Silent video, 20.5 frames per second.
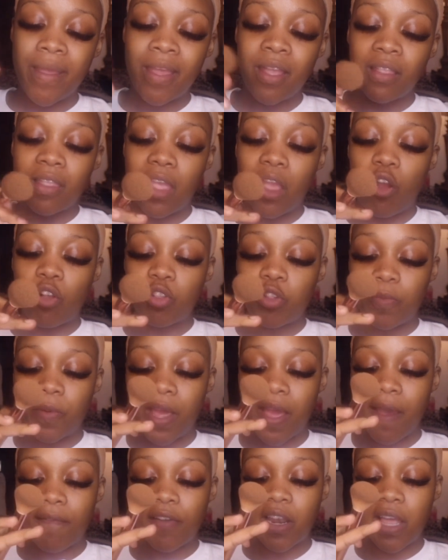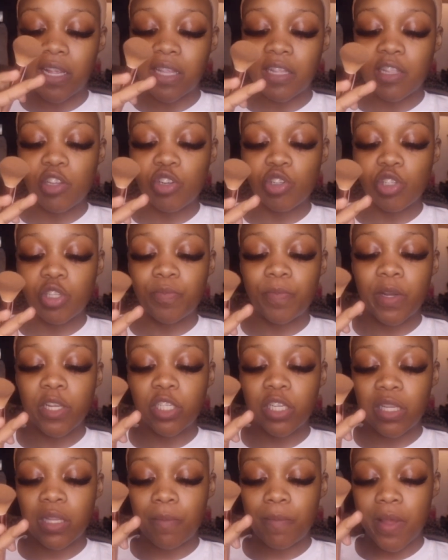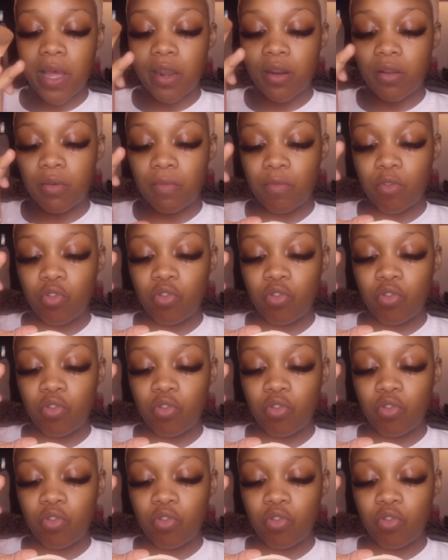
They also be having like the little sponge at the bottom.